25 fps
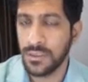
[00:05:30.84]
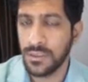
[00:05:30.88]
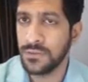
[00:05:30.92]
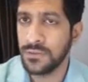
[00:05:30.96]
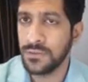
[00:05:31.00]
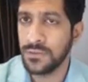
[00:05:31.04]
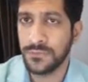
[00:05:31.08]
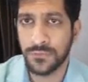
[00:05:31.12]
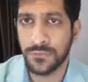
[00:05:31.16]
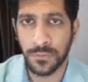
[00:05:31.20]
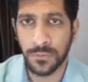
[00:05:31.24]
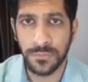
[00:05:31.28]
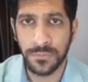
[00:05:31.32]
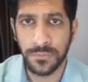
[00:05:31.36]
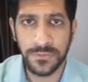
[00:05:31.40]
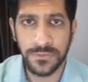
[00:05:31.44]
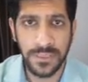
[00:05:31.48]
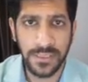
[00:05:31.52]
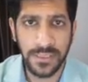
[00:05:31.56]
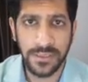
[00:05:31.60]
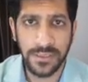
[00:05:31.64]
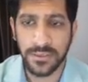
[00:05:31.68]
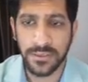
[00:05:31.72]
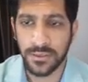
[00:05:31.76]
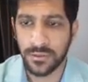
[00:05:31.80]
from the
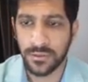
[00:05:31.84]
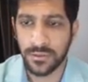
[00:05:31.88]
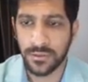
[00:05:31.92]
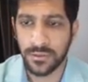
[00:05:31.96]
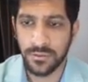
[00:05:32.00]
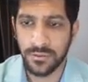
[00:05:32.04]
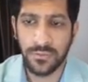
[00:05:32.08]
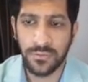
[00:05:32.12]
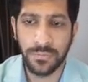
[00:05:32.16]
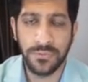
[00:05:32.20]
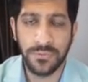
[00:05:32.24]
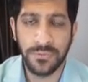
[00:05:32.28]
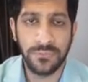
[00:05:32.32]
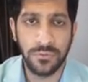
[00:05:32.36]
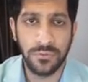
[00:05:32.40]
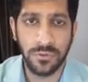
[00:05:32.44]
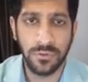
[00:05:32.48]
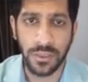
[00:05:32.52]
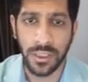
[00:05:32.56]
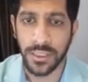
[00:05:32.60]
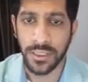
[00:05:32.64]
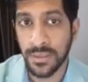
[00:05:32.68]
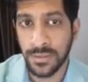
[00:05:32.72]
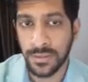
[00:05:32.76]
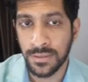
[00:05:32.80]
center or from the
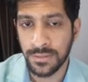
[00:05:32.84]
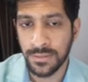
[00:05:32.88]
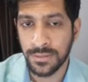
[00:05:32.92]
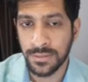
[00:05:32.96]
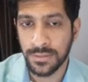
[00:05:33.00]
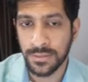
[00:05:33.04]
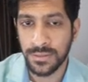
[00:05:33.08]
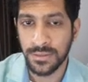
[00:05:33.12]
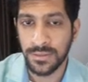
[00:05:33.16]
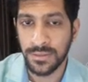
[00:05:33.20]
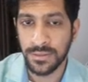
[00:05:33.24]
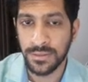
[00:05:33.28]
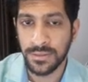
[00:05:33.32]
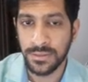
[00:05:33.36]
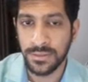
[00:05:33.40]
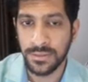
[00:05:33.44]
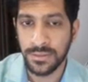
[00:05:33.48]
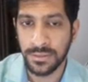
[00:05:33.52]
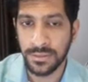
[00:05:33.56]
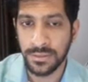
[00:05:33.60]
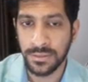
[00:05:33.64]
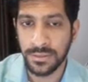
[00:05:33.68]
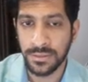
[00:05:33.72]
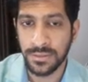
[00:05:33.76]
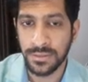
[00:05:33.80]
foci.
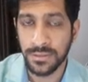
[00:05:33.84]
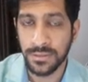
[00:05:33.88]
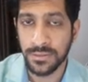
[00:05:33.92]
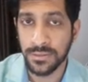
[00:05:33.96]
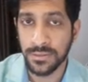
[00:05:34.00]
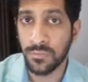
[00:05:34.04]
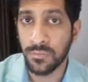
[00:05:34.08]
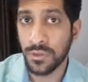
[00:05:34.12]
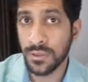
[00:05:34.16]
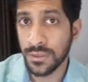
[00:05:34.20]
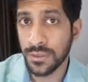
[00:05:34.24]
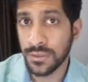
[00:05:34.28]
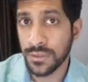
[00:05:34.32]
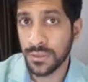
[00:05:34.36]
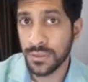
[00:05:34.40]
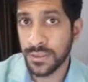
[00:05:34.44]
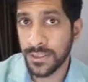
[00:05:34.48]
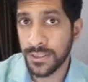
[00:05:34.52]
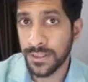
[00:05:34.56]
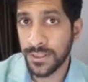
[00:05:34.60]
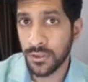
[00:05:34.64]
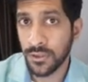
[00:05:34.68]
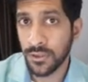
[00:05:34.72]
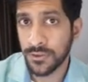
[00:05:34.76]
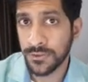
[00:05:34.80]
Now what the
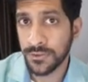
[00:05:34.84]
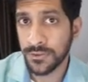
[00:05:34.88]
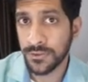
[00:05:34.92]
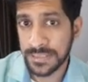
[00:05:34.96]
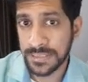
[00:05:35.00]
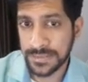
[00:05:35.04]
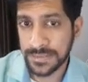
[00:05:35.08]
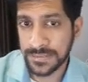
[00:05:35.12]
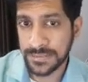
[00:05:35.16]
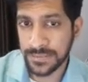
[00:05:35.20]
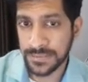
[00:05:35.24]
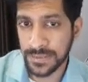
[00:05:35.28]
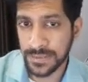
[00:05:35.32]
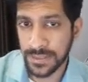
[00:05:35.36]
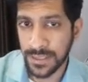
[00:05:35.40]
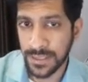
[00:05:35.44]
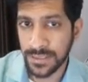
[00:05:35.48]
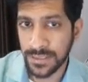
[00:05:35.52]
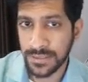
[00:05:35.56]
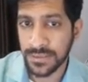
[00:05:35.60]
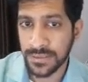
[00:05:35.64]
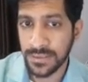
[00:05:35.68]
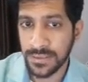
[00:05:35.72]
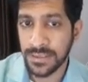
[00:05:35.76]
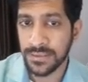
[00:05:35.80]
third law states
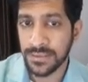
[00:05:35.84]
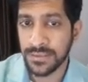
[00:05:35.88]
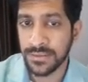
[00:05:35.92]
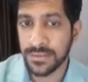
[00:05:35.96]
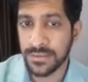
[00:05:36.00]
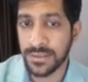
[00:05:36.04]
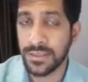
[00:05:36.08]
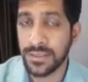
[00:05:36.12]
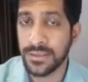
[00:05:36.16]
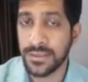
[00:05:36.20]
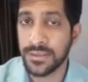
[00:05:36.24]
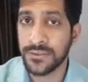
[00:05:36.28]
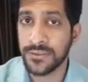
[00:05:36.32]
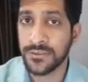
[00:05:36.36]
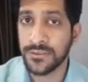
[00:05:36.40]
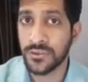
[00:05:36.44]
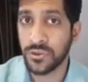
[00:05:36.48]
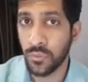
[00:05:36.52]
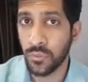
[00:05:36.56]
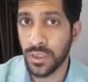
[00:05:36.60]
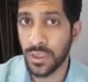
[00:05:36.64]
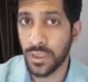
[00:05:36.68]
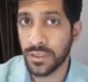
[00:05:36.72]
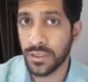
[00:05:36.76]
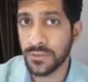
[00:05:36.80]
that the
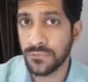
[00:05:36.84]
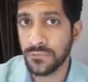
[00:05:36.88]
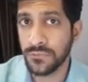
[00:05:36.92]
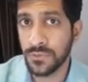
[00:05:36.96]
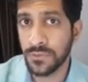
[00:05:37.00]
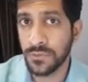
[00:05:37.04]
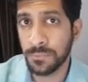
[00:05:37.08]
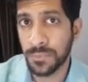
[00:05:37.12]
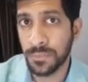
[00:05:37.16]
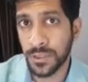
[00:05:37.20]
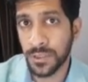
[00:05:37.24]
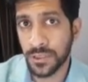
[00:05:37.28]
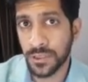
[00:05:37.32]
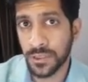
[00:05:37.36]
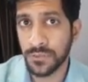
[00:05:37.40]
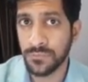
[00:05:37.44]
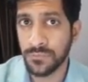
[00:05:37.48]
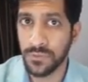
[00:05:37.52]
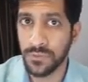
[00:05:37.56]
square of the period of